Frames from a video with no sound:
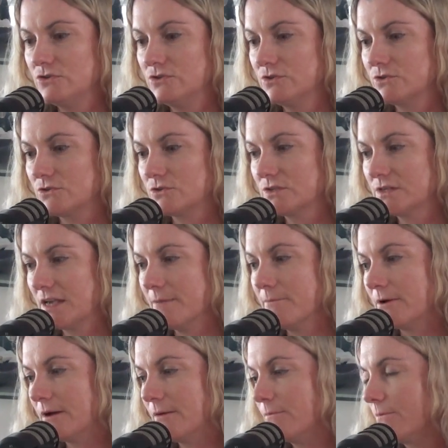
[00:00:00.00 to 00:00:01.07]
sort of
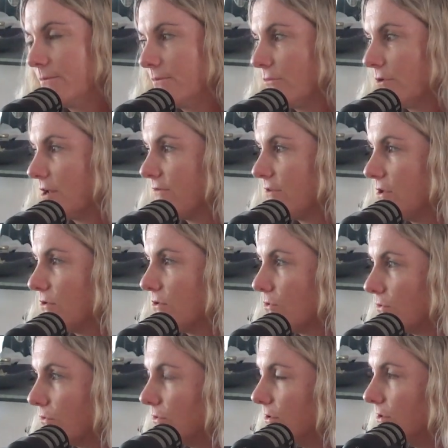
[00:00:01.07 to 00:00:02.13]
scampered up whatever you
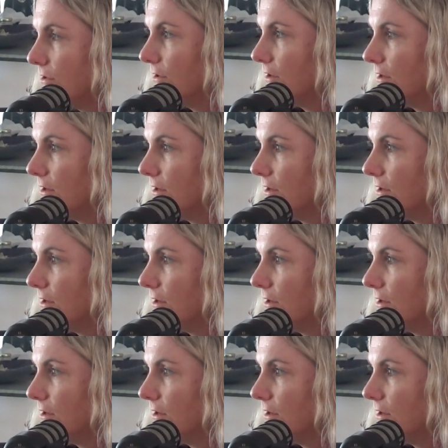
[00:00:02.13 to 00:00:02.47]
could.